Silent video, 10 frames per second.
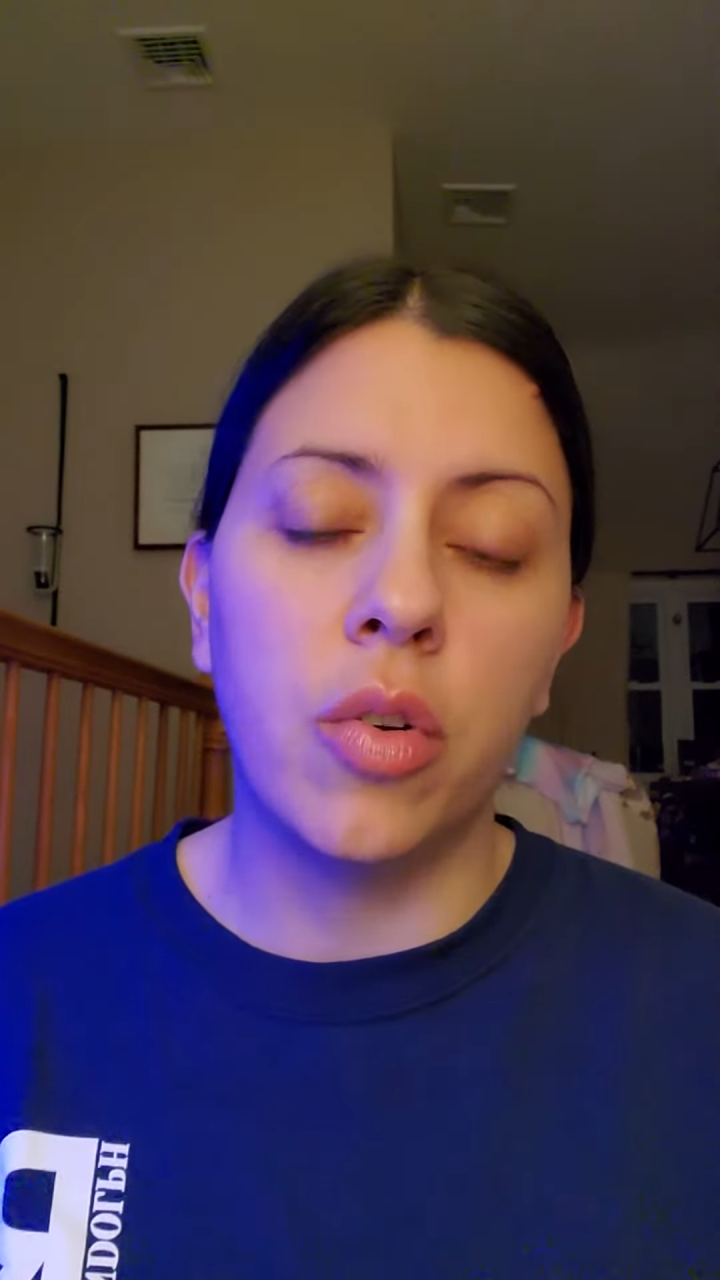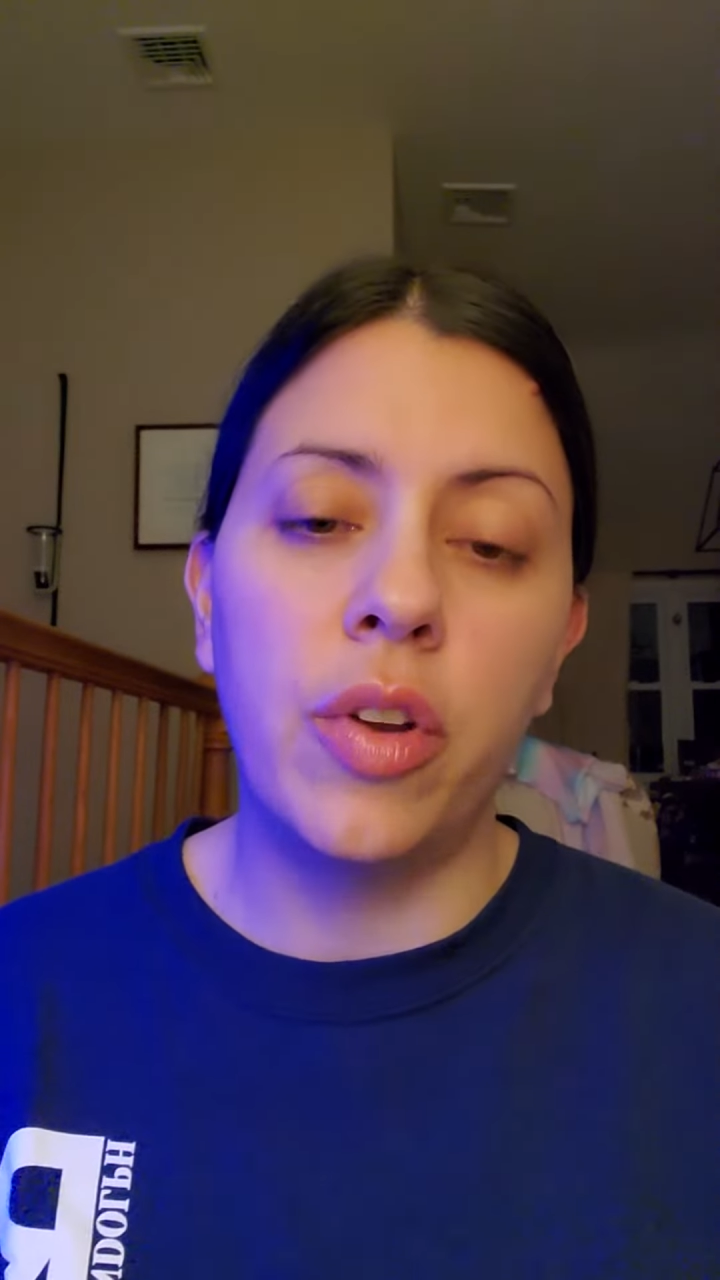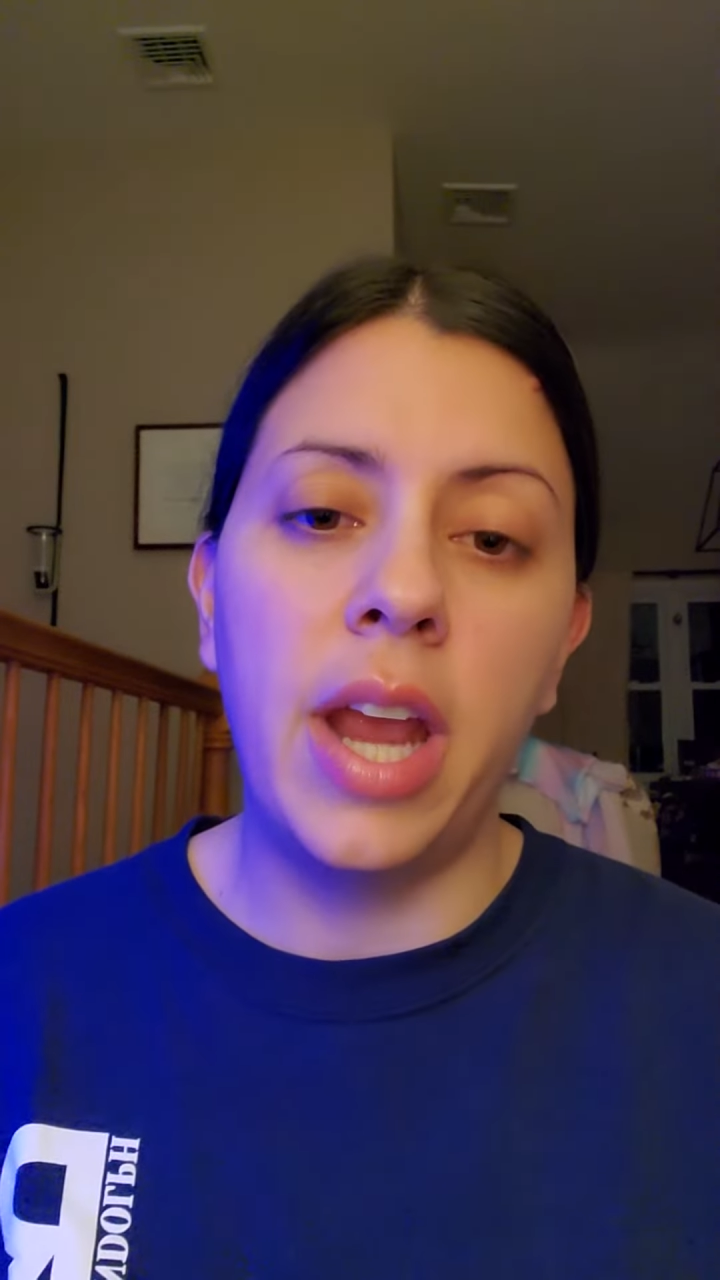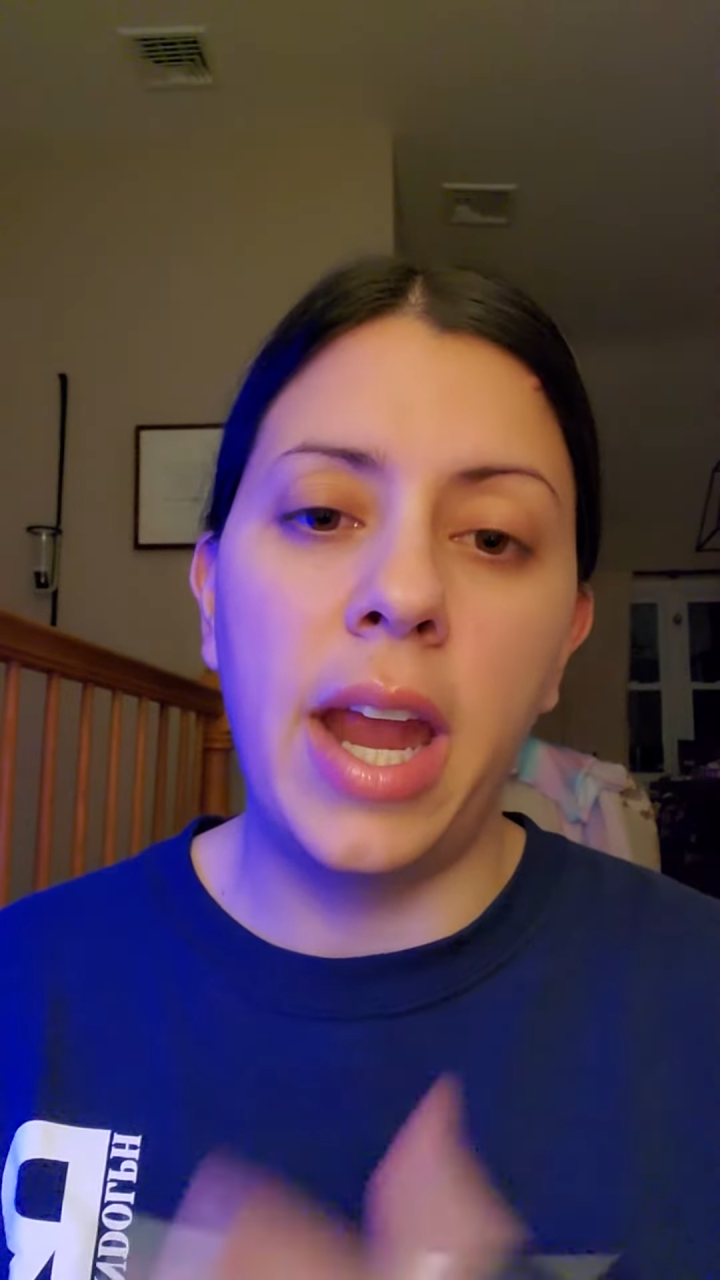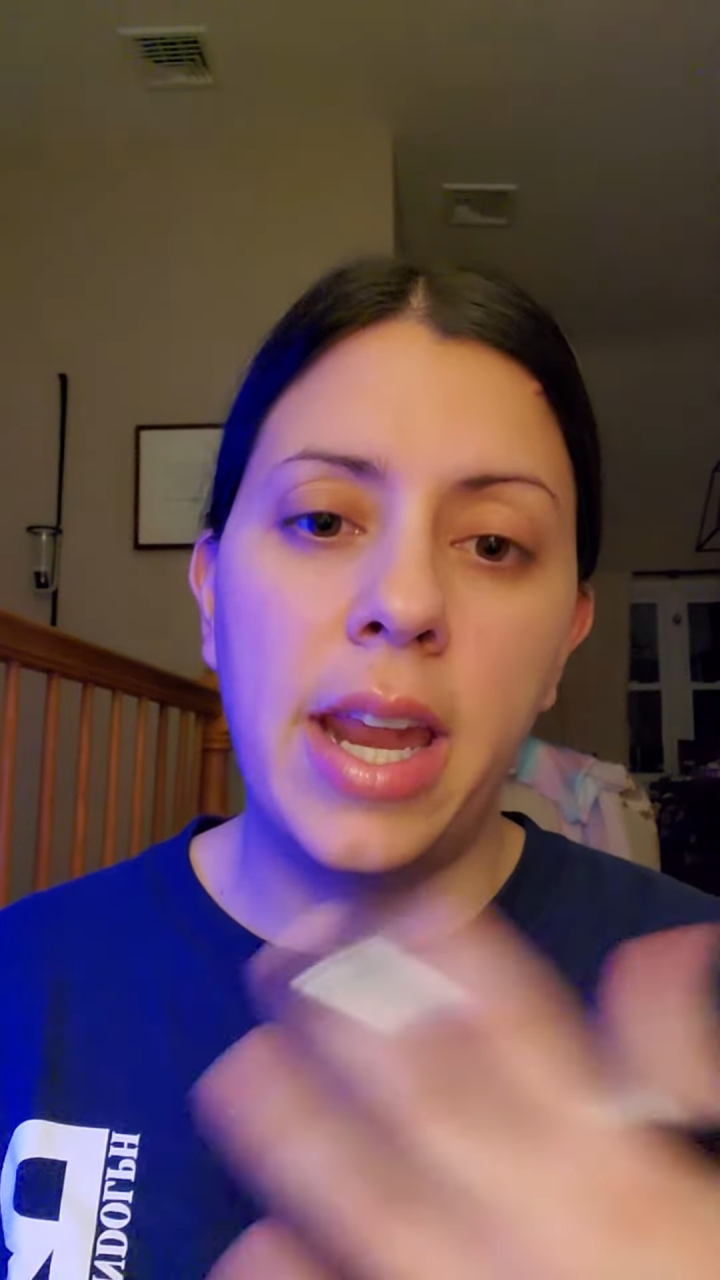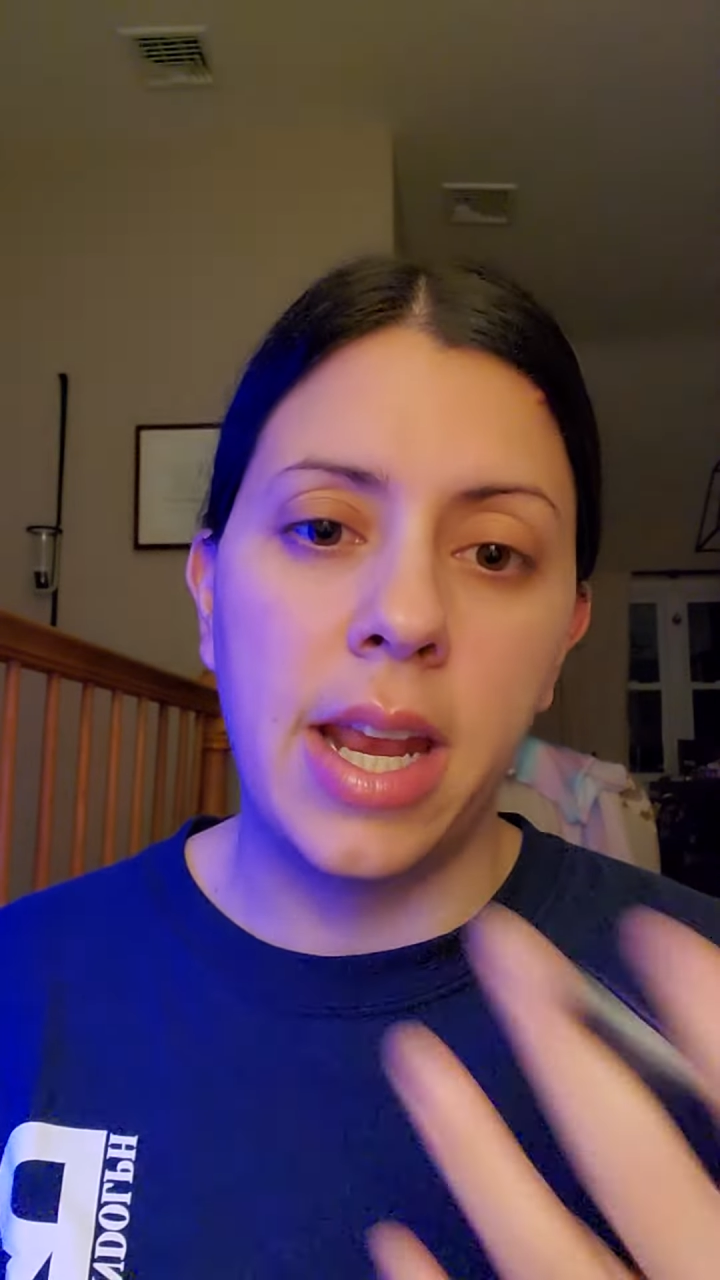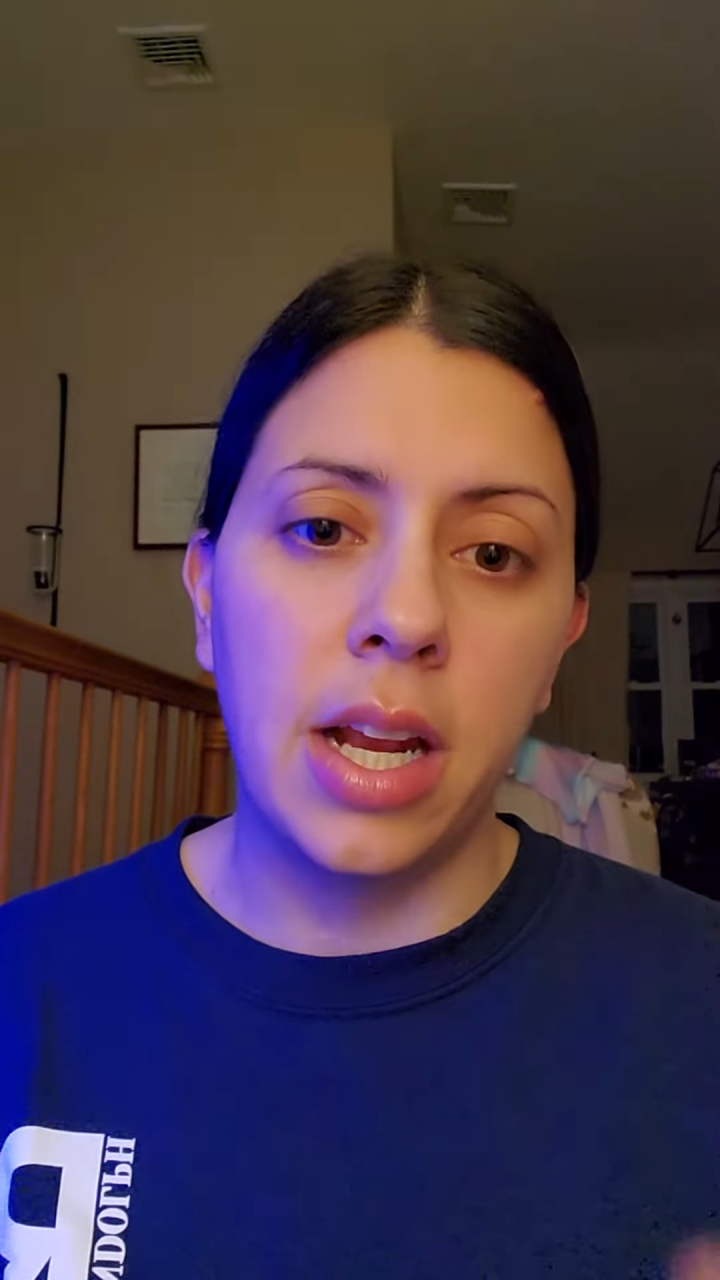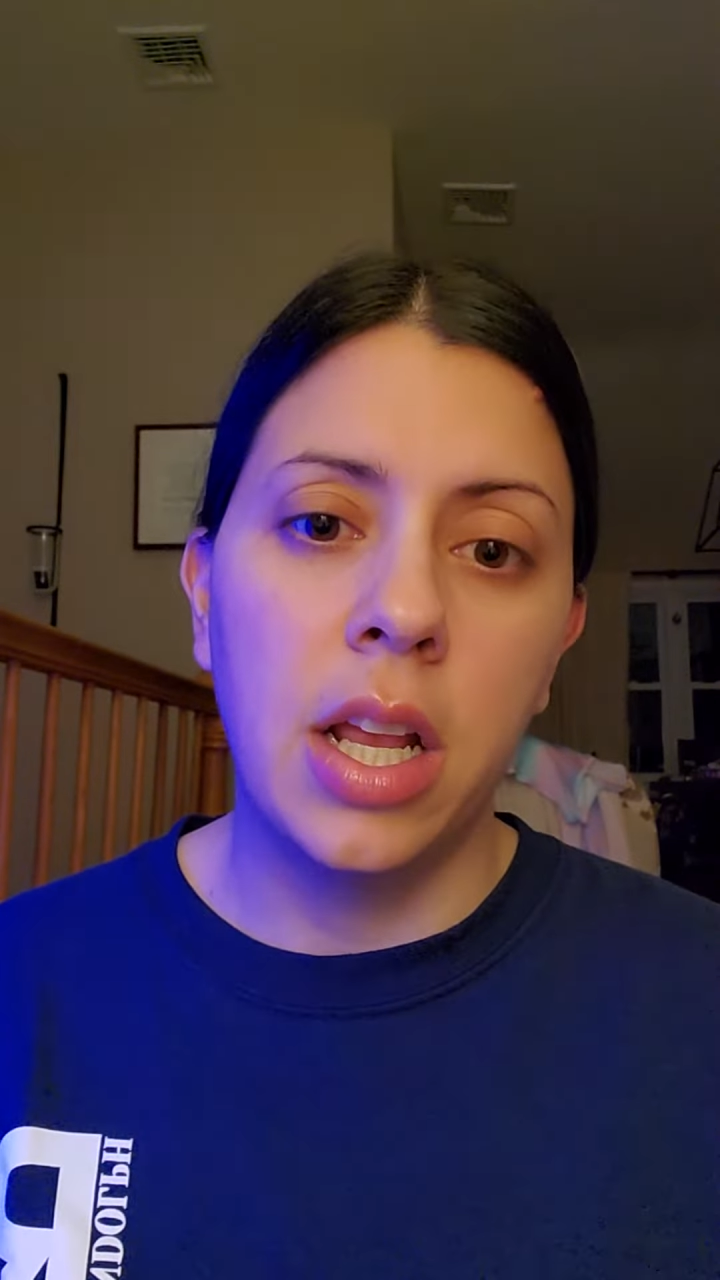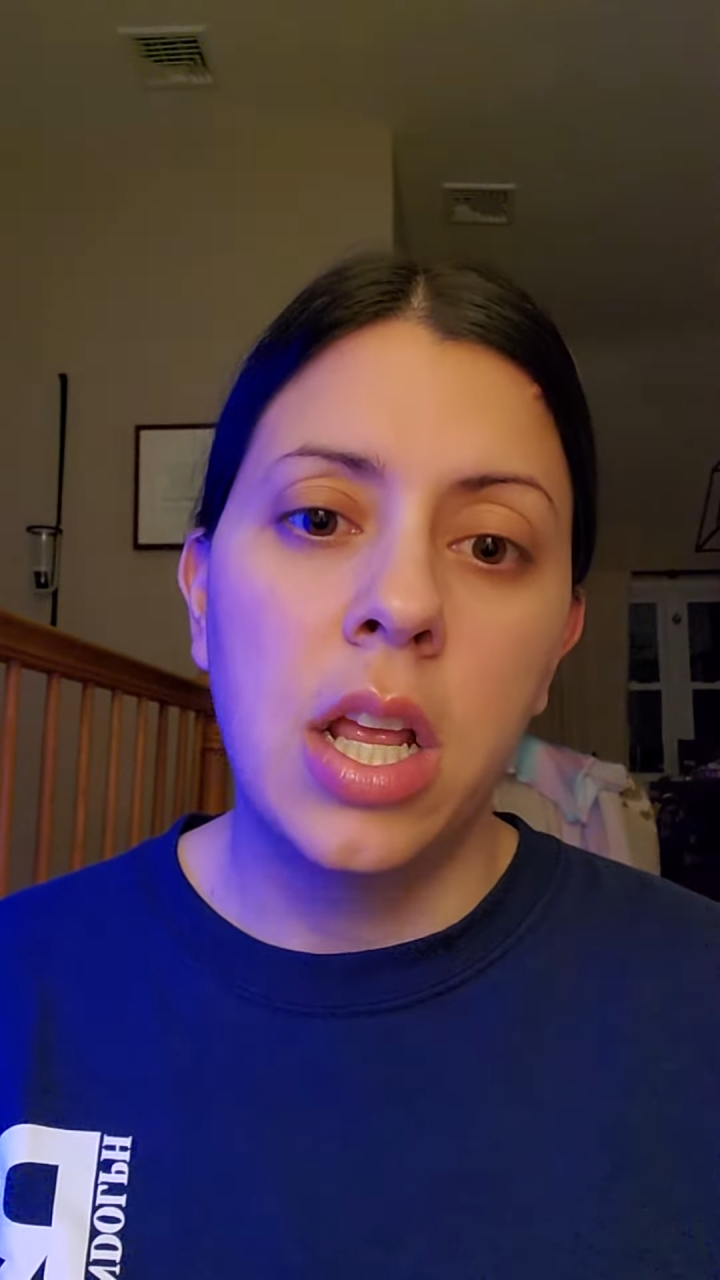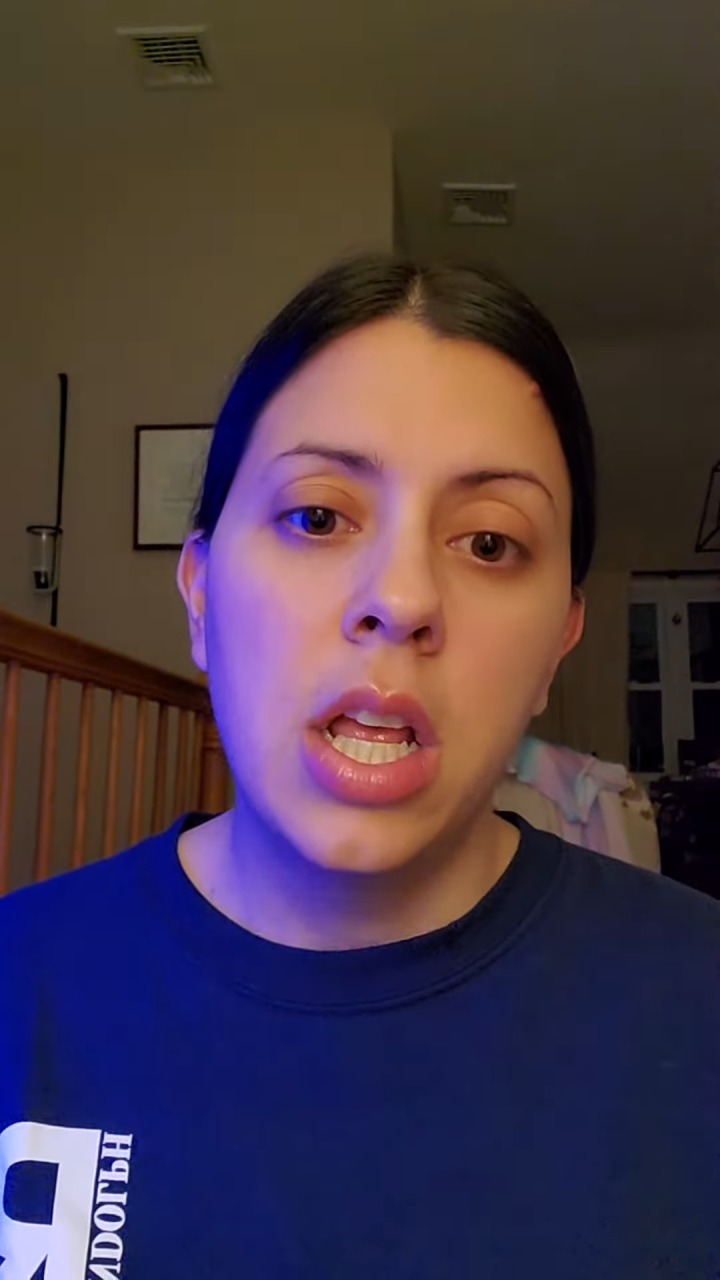creating